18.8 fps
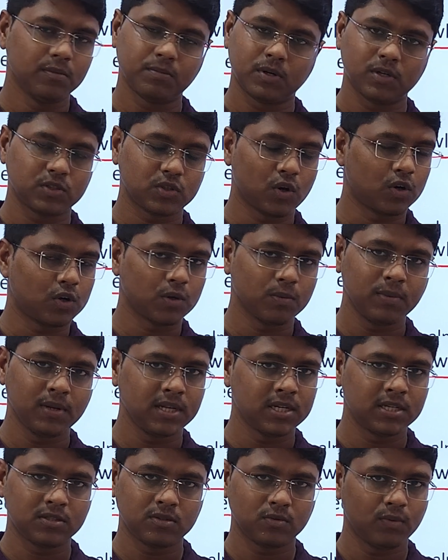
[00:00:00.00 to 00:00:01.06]
for short
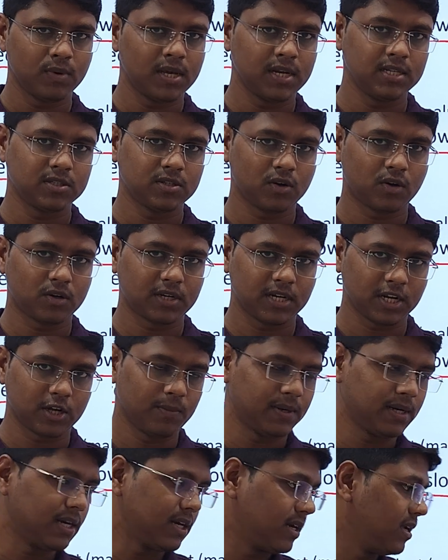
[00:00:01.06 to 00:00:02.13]
oblique wire is not
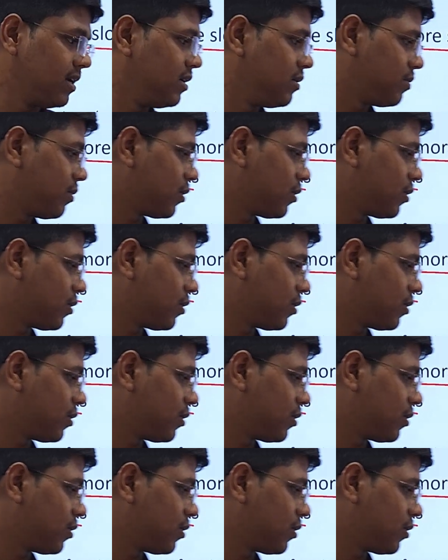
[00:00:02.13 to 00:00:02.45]
recommended.